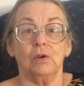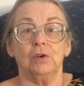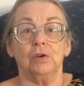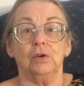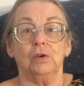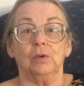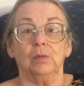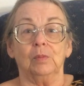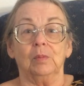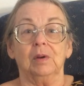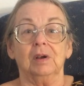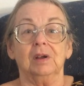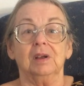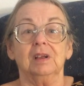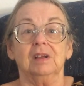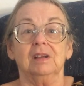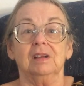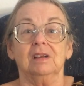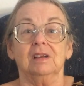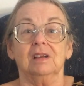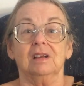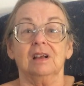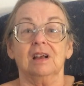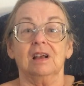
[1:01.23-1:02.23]
room
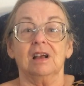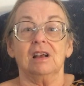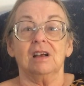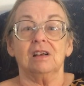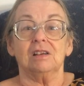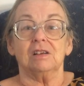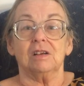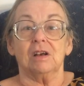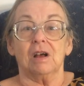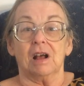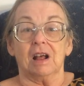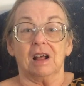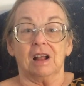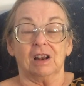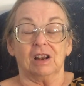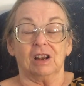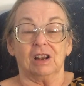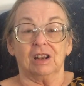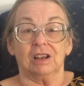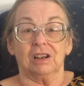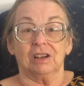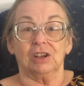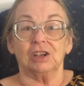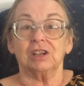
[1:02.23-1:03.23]

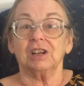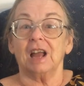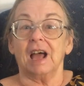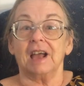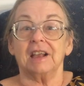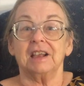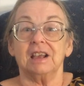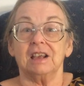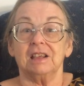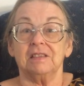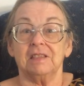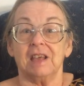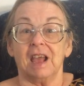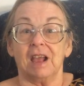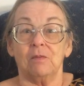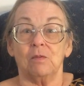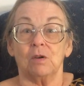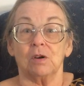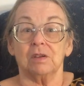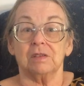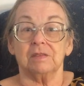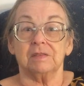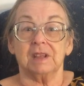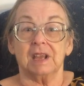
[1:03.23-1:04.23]
looked like they
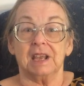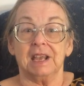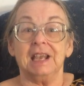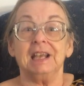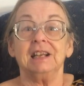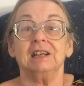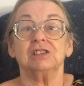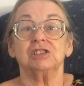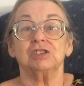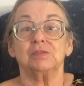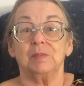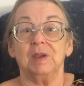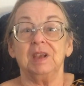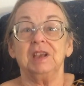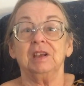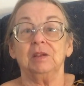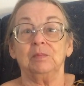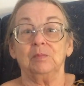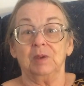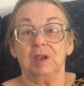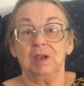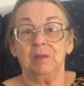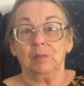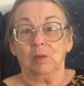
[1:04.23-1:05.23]
were
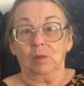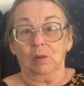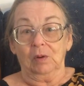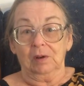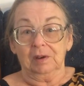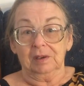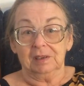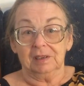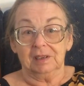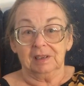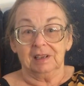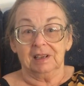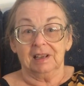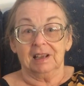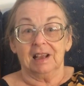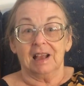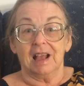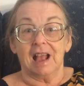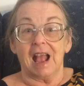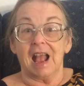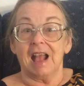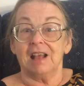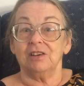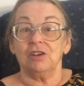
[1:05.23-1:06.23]
English-speaking people.
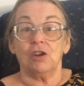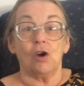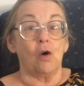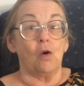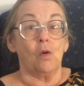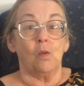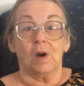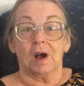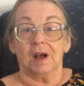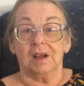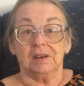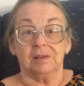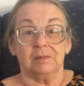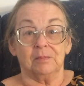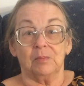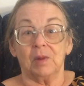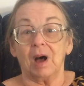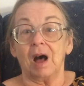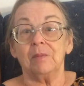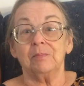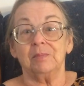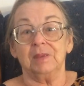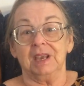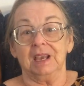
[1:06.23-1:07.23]
And no one
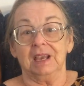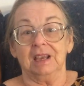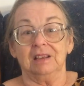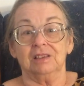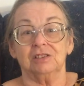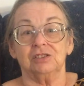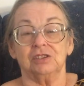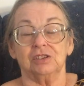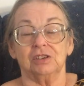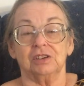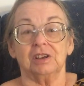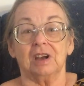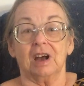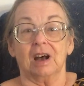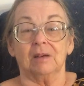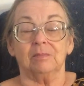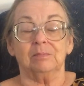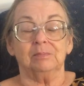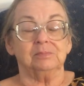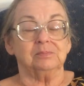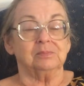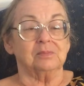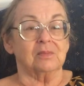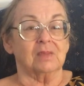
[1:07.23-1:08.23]
but me stood
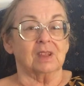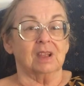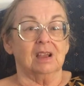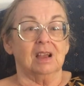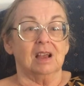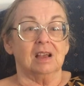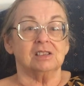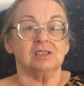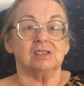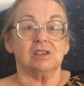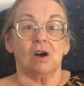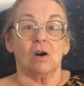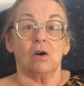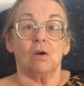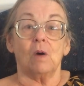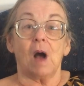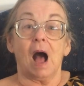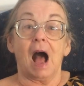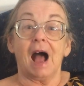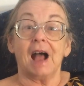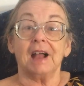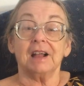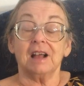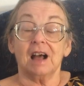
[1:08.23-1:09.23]
up.
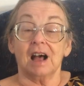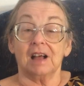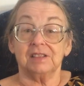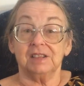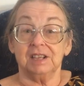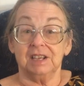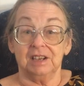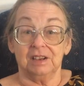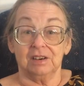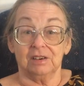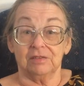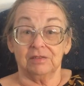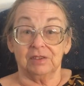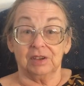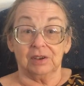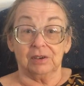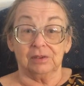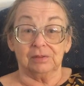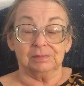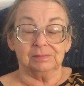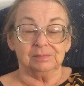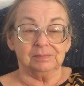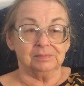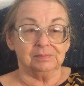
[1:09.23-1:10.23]
So I got the interview.